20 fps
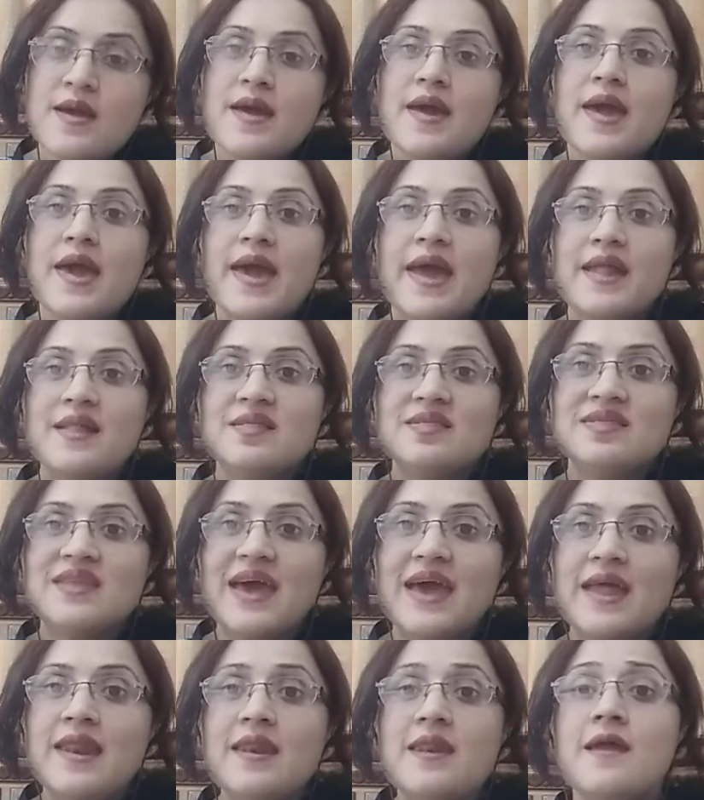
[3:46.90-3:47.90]
And
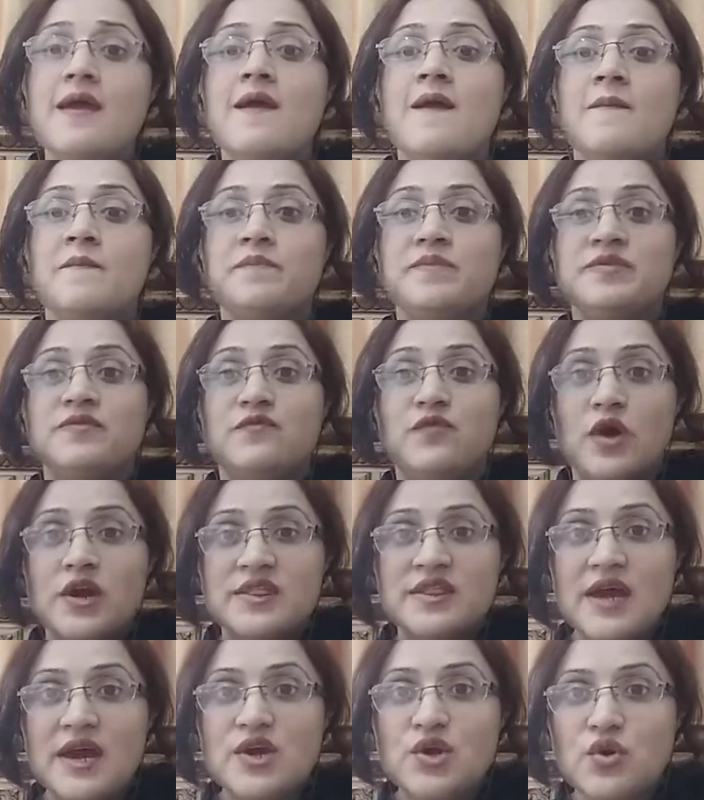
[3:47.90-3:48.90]
then what
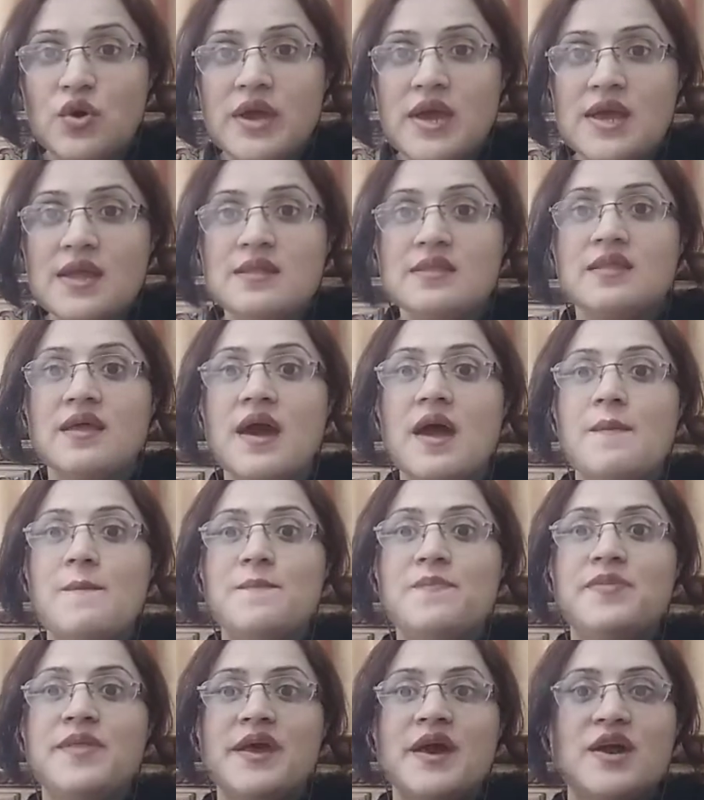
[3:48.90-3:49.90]
they're doing,
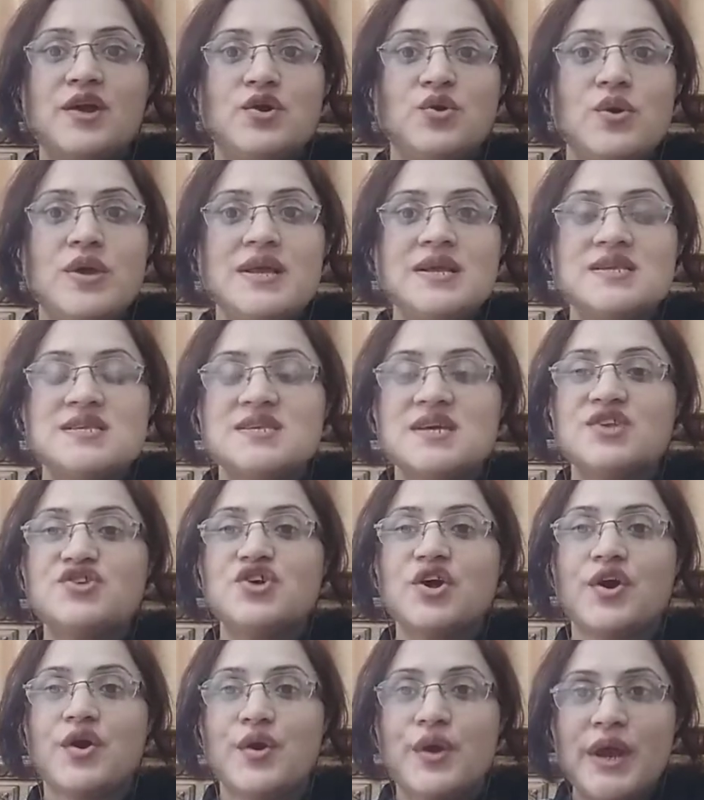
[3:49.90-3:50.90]
they are doing such
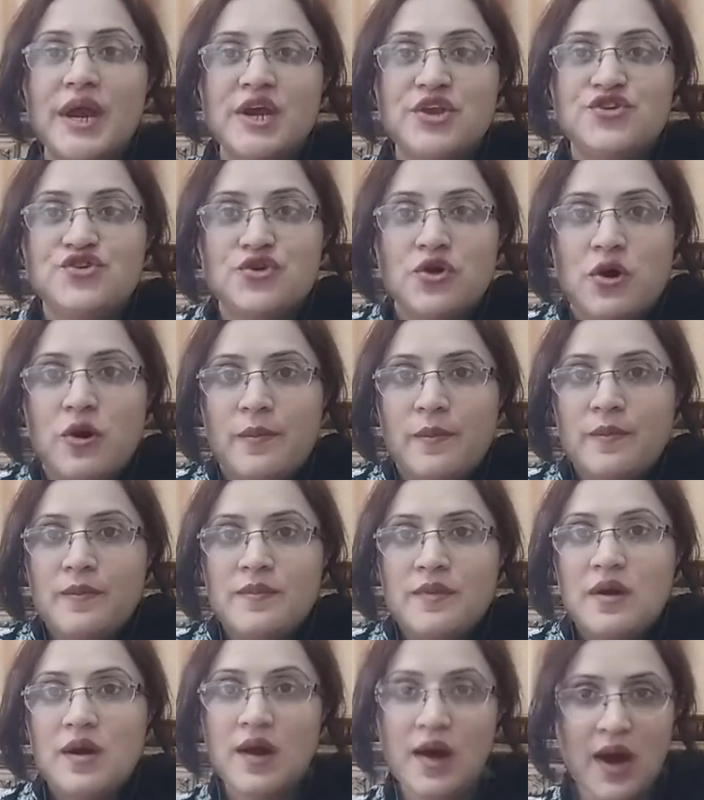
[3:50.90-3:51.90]
a great job.
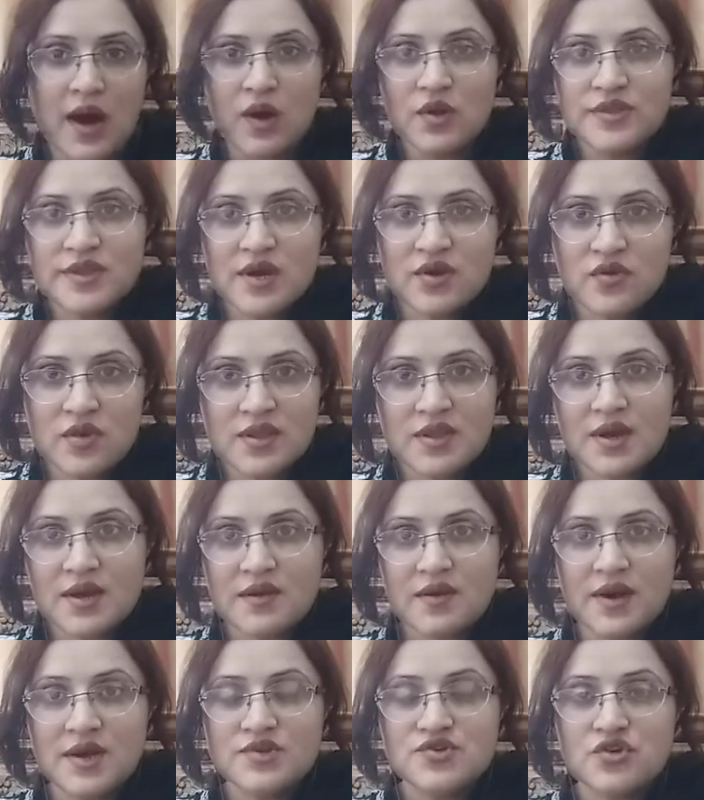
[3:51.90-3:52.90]
How they're doing a
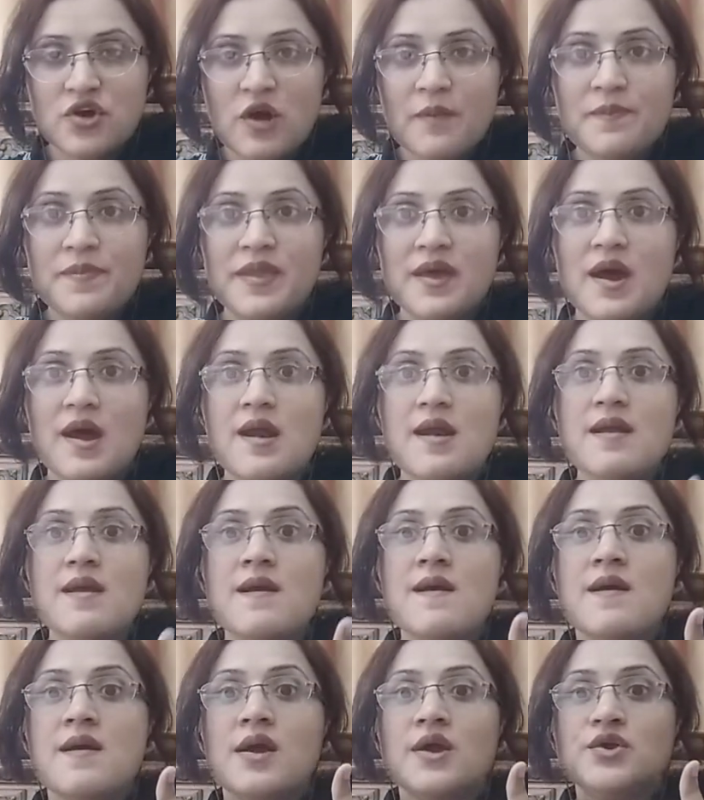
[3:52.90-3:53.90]
great job? They are
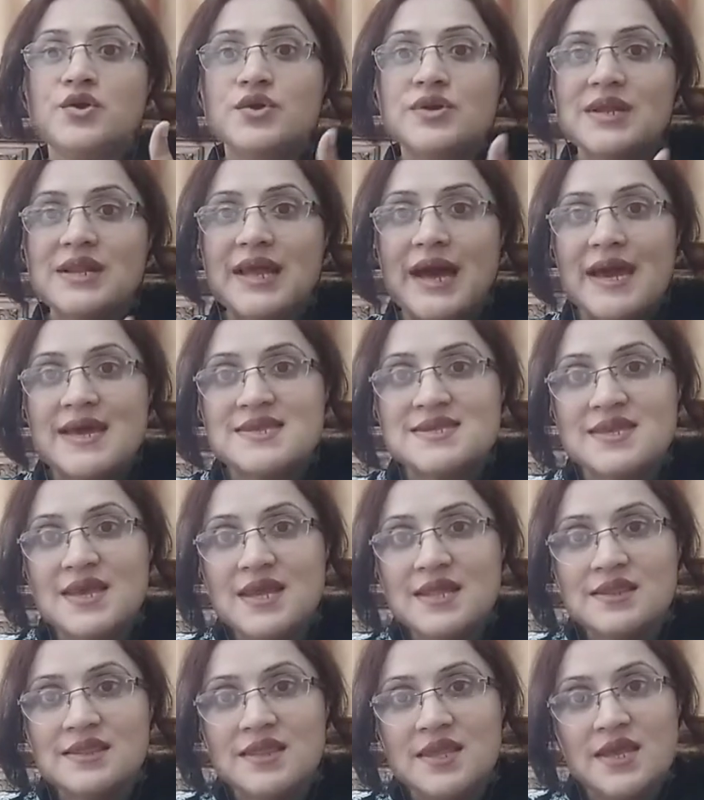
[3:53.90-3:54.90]

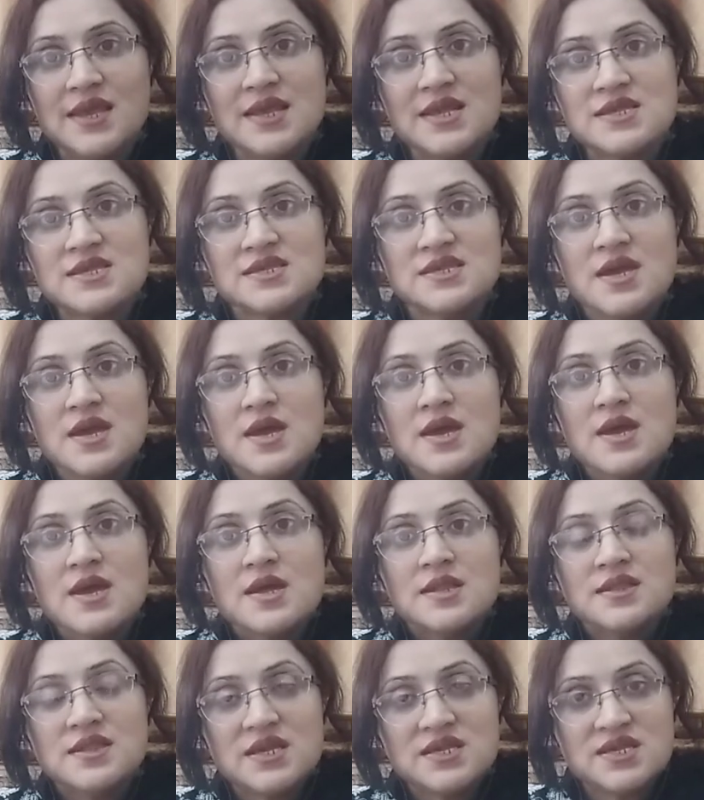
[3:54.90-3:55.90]
utilizing
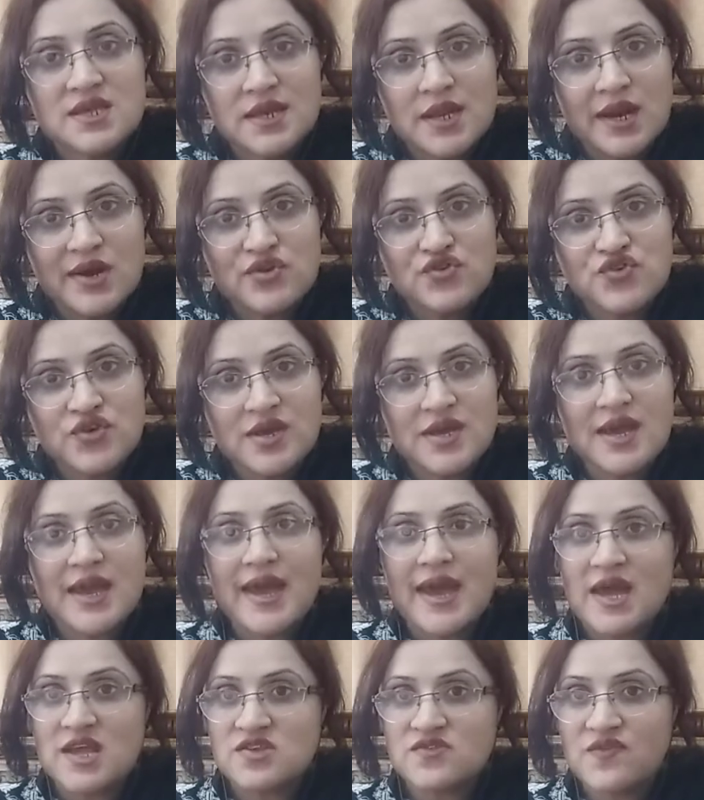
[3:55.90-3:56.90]
this energy
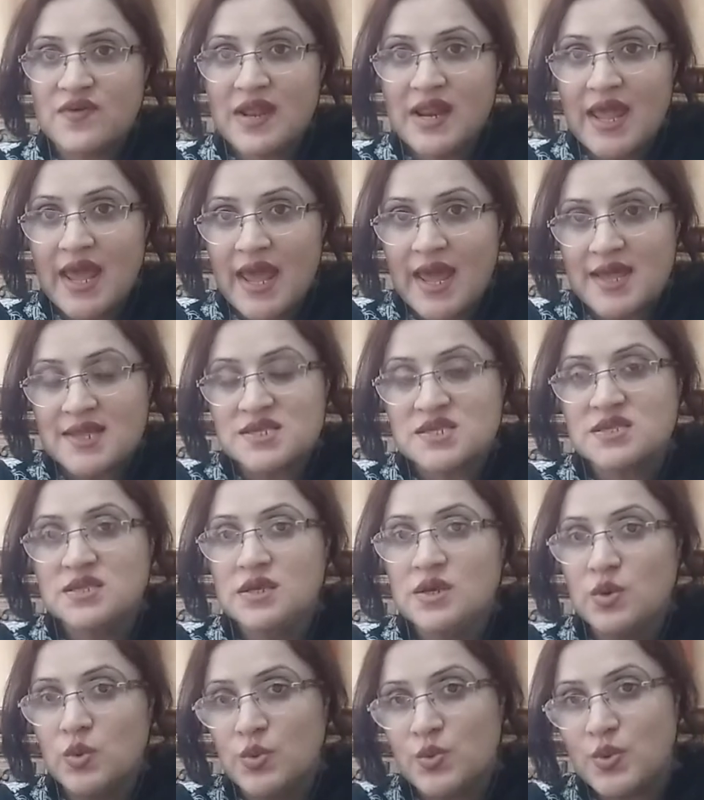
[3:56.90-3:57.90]
as well as
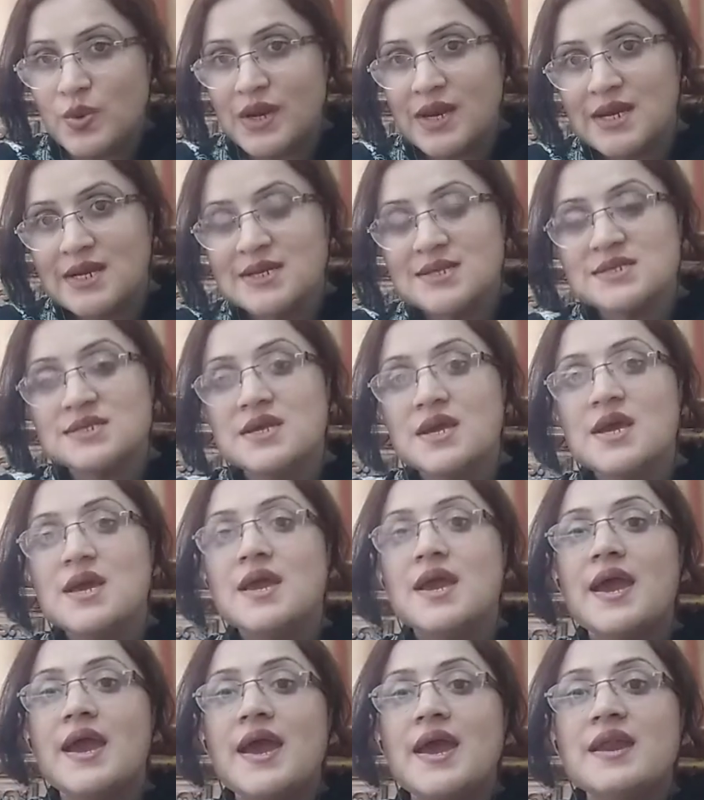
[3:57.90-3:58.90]
nutrients
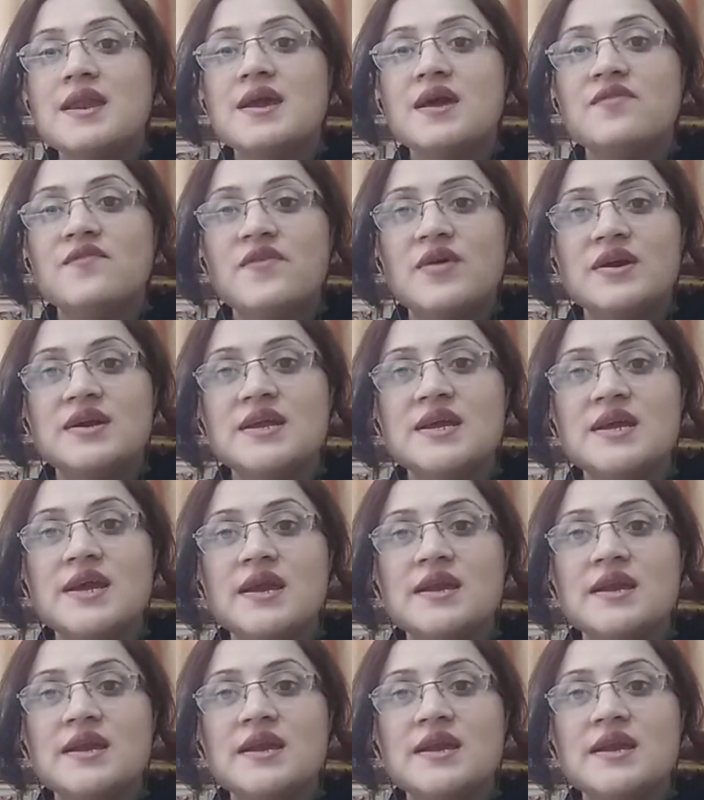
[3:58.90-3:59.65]
and converting it